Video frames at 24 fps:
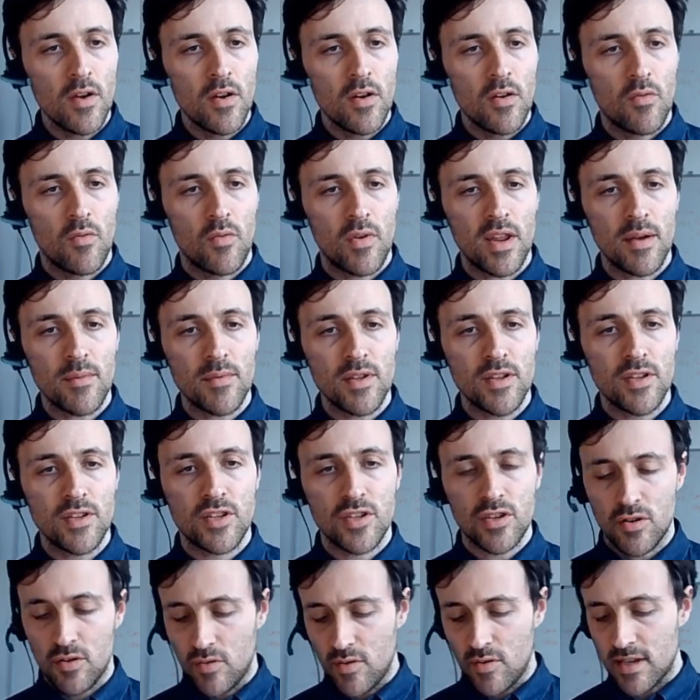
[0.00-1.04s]
What I'm going
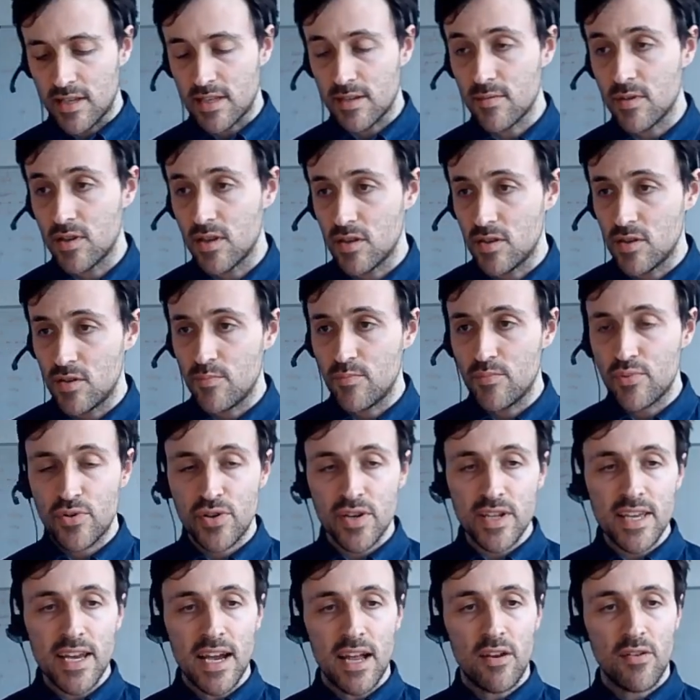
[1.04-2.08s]
to do is I'm going to
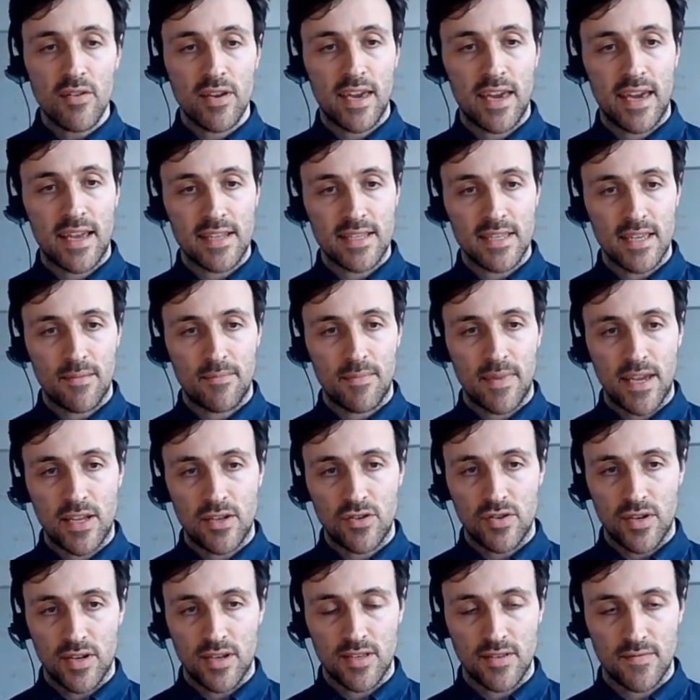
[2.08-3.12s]
pre-allocate a
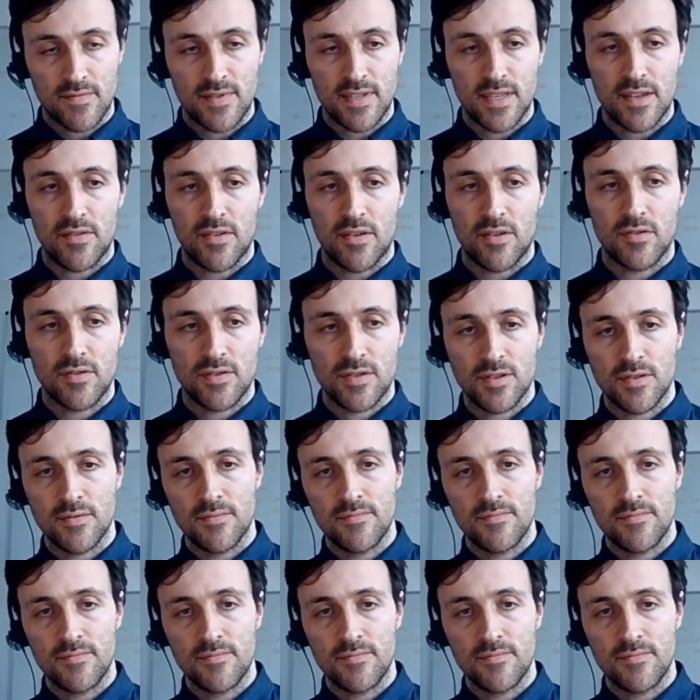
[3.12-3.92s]
matrix of zeros.